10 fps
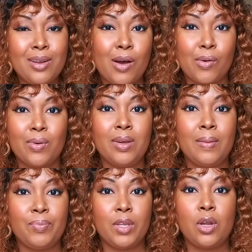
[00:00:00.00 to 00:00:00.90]
No,
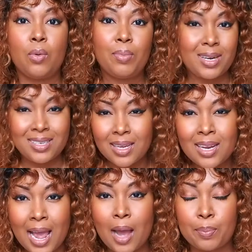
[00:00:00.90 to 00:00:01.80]
you know, but
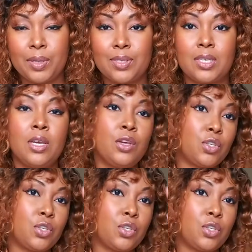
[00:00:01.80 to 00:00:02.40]
it happens.